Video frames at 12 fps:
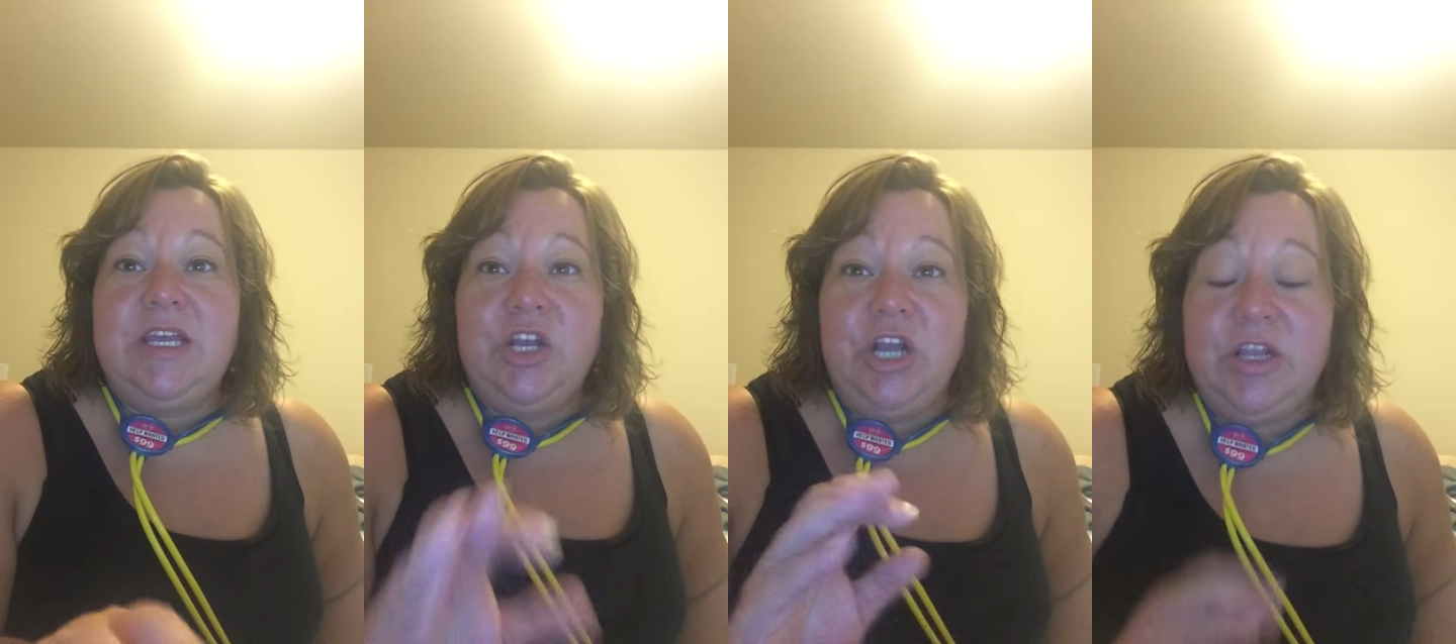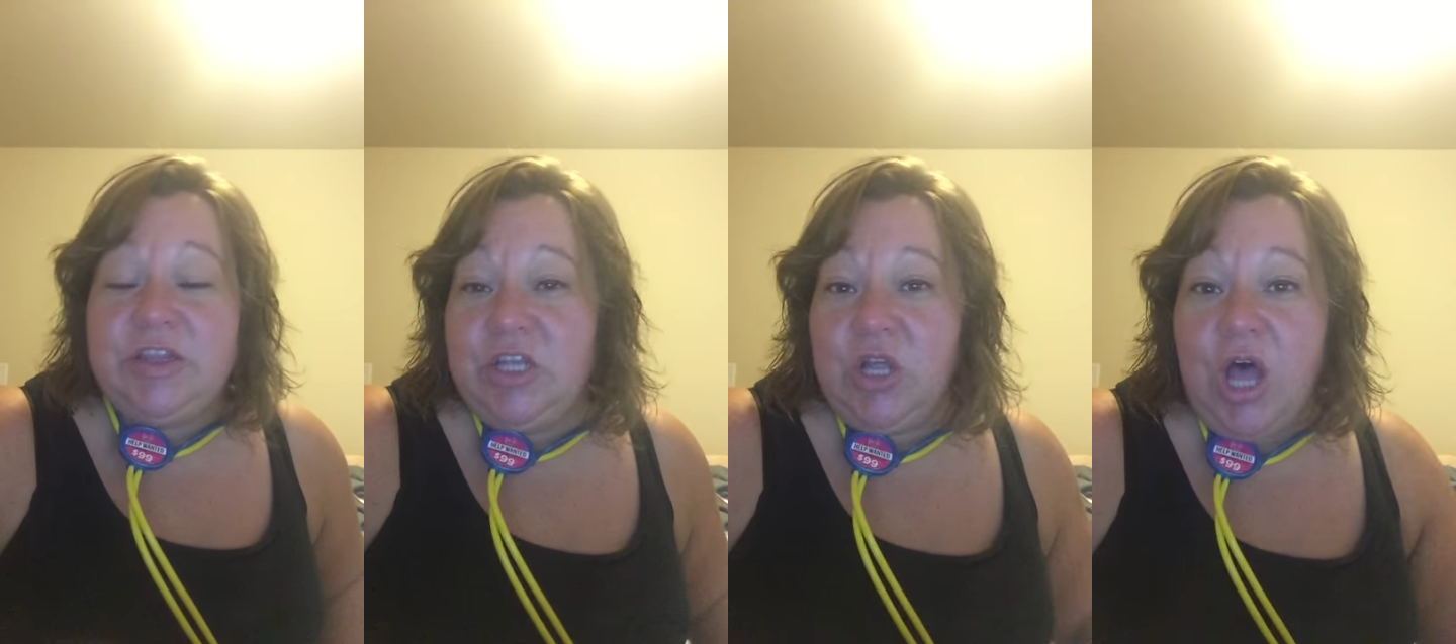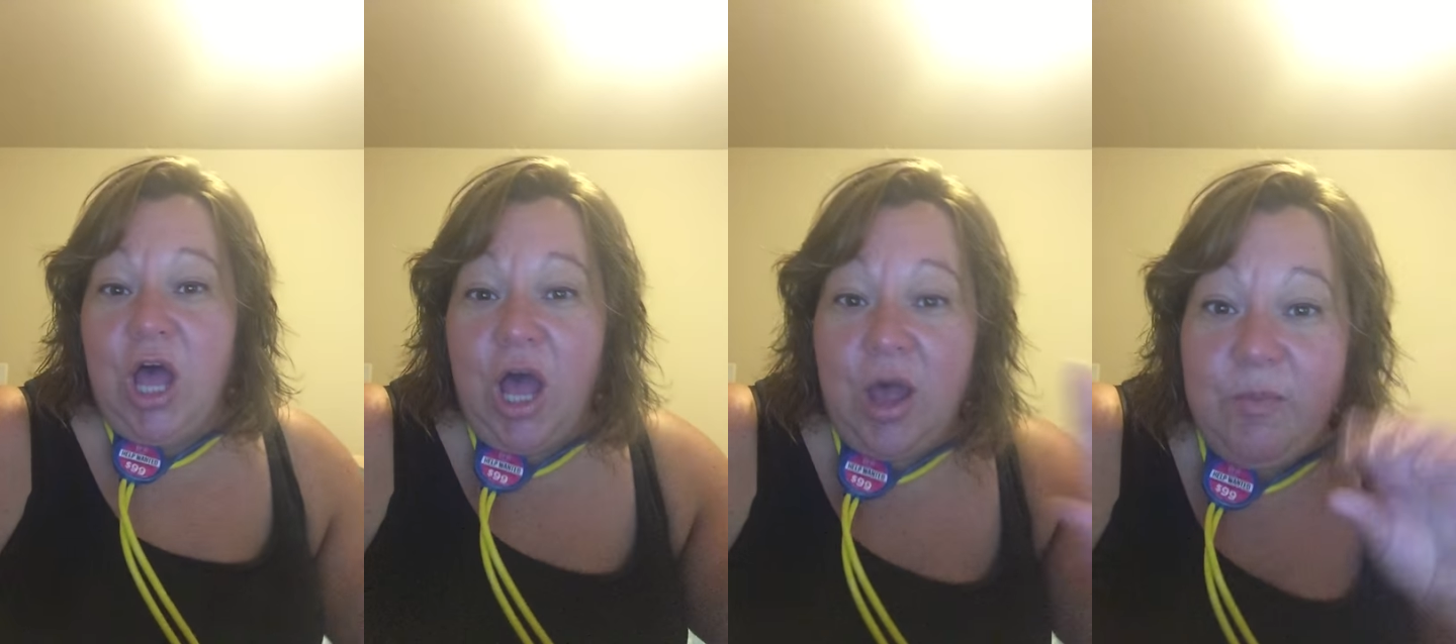your little
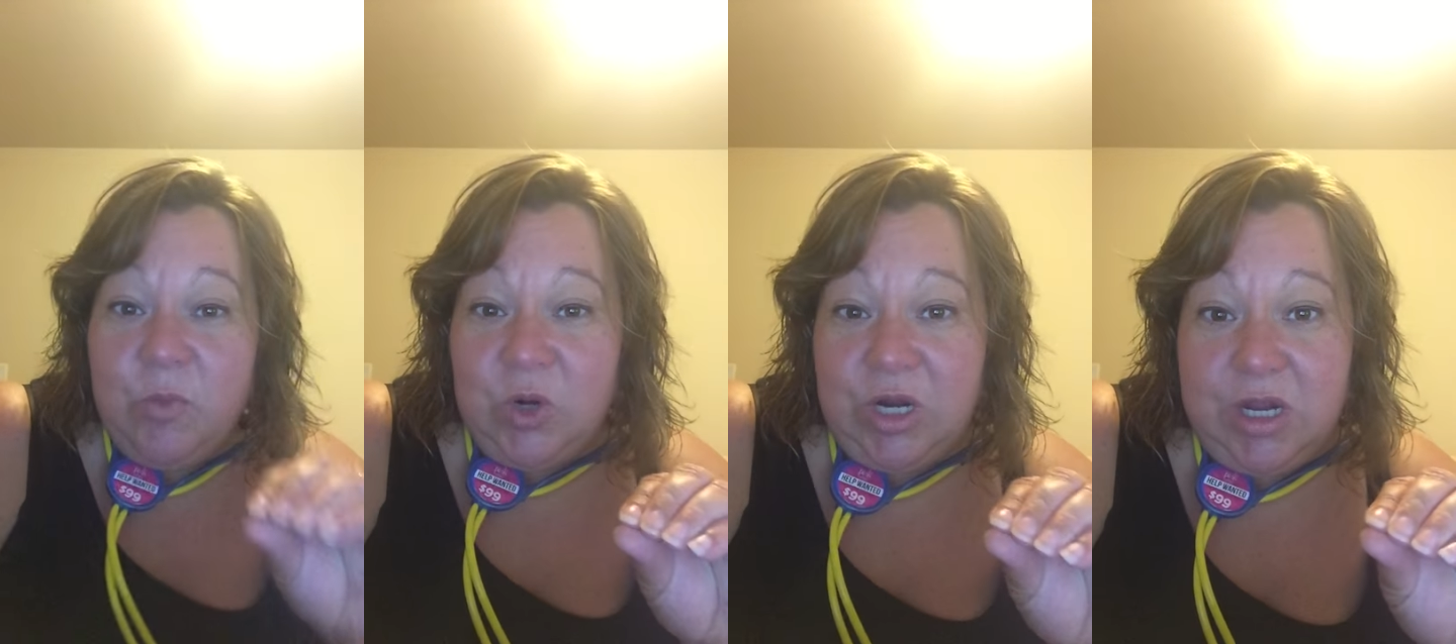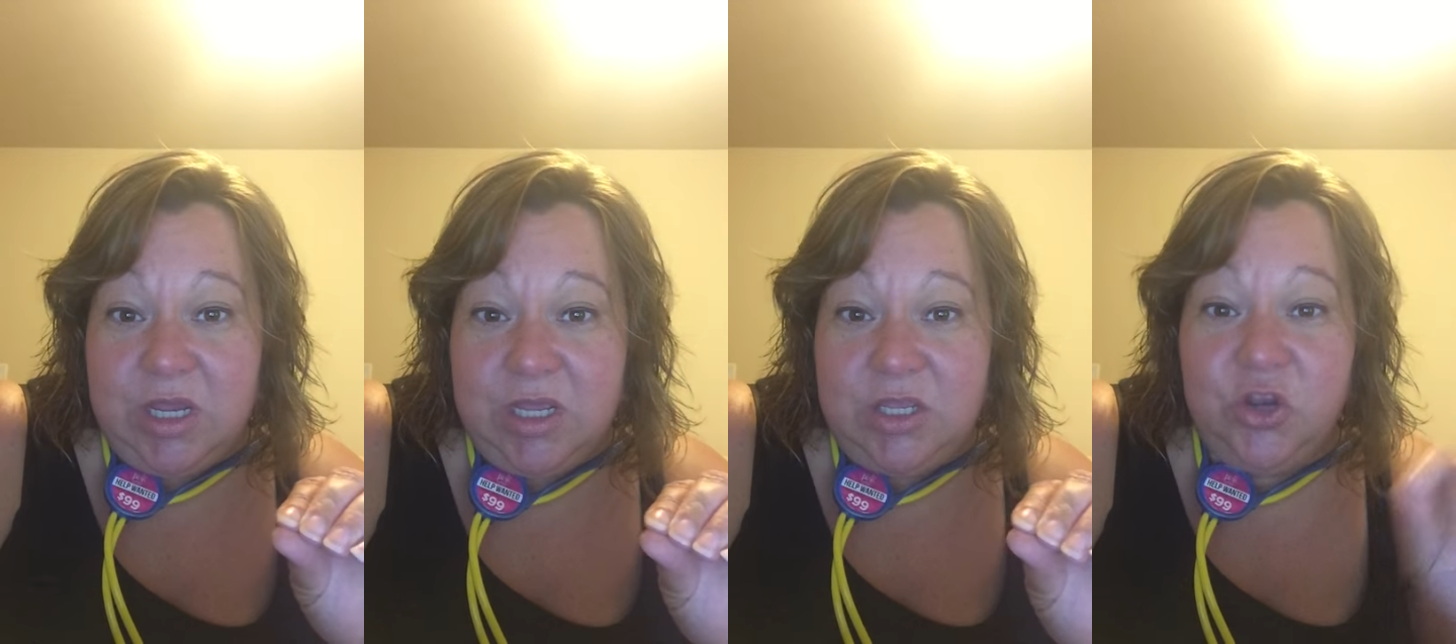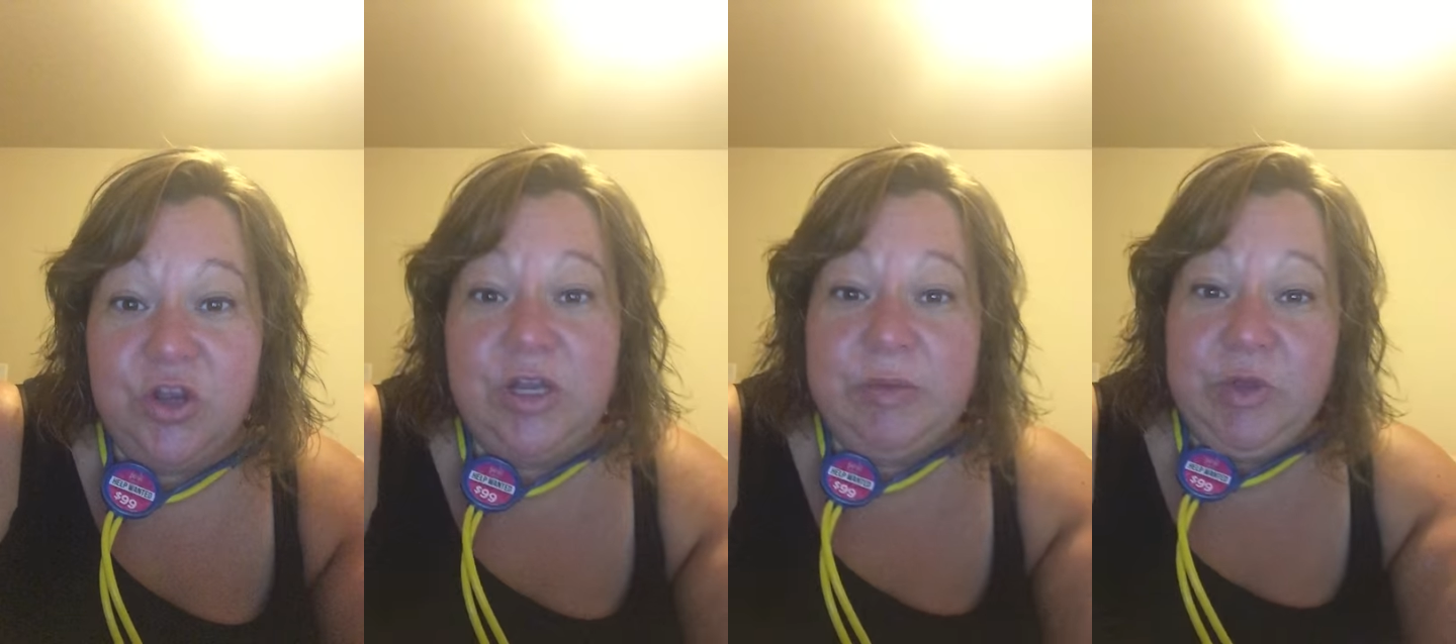homework
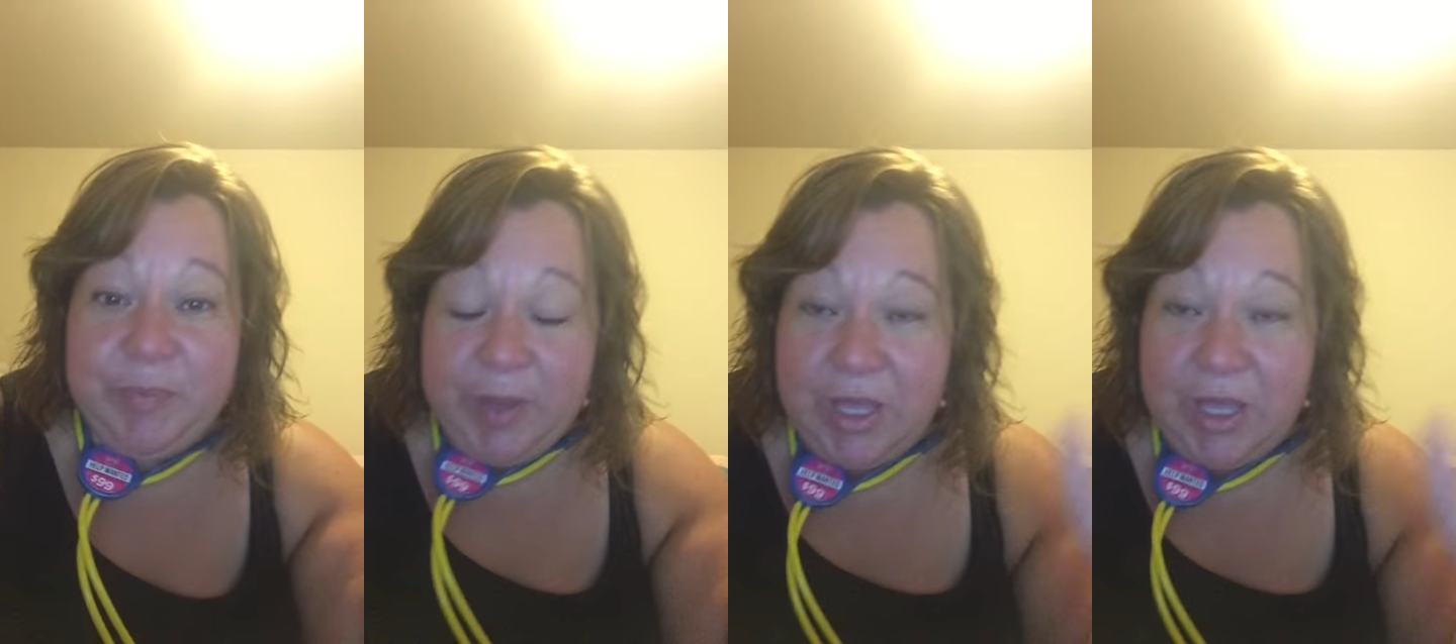you're going to